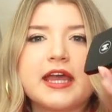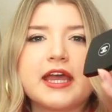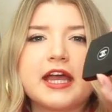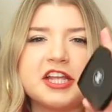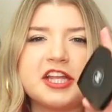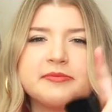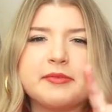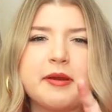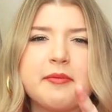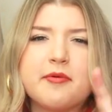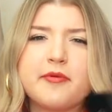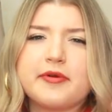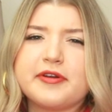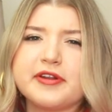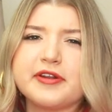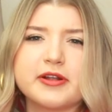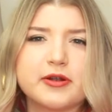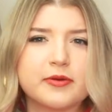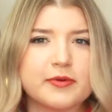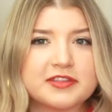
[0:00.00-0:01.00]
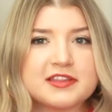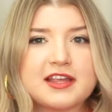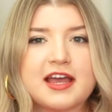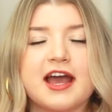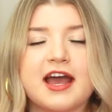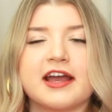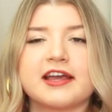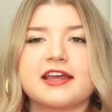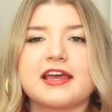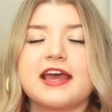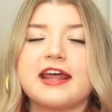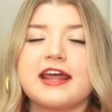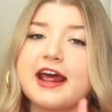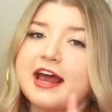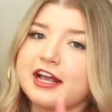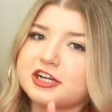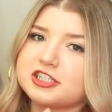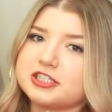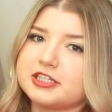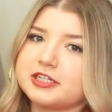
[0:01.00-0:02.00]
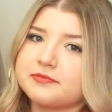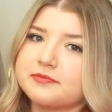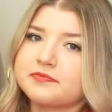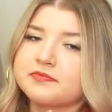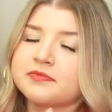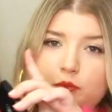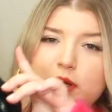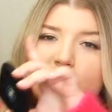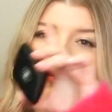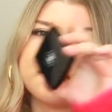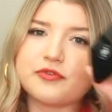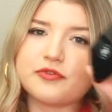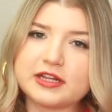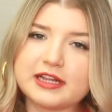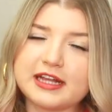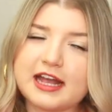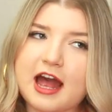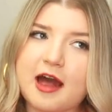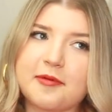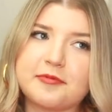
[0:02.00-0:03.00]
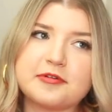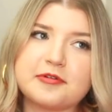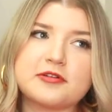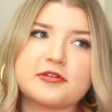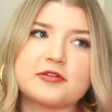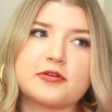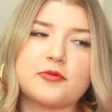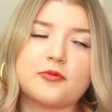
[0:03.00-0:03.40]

and you might be wondering what the heck. And actually what really happened